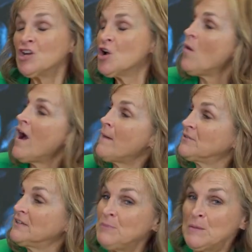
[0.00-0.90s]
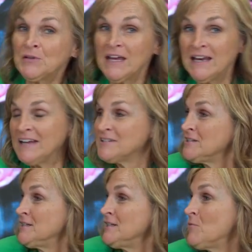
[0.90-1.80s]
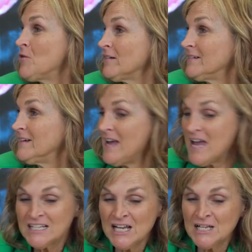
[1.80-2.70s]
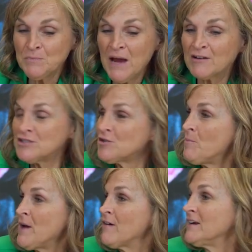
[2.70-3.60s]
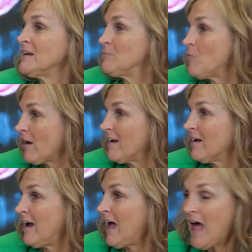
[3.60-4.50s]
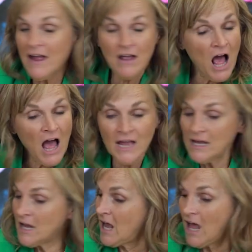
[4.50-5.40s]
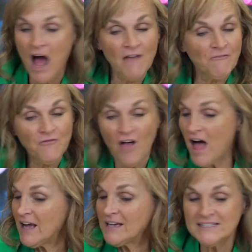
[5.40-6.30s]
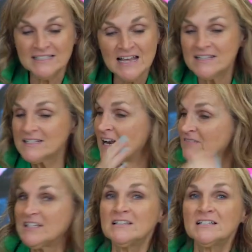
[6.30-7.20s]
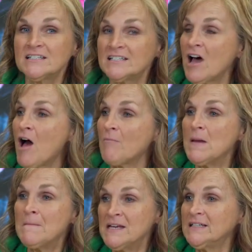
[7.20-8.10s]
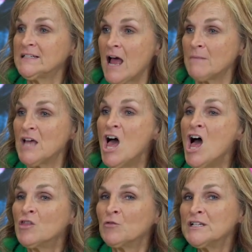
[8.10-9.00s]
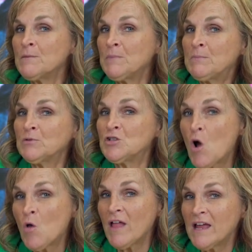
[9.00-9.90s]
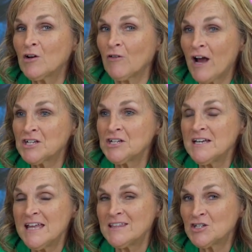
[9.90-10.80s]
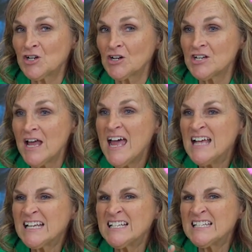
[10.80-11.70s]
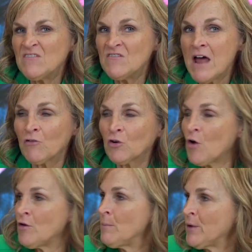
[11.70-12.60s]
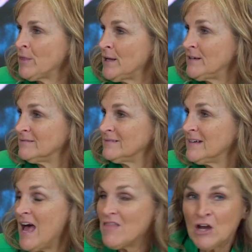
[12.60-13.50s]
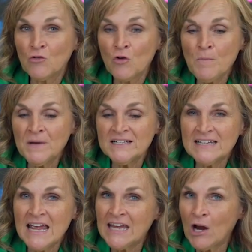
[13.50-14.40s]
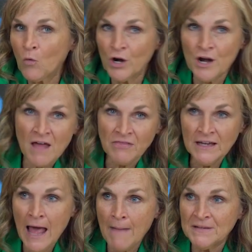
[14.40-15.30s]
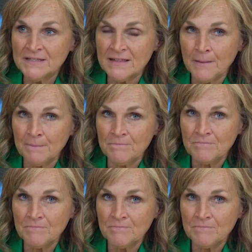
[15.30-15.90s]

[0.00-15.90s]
You know why I believe people can't handle it anymore? Mm. It's because parents don't parent anymore. Yeah. I say this, and I've said this to Tom many times. The reason people don't like correction in the church is because they've never grown up with it. Yeah. They grew up in a daycare where nothing happened to them.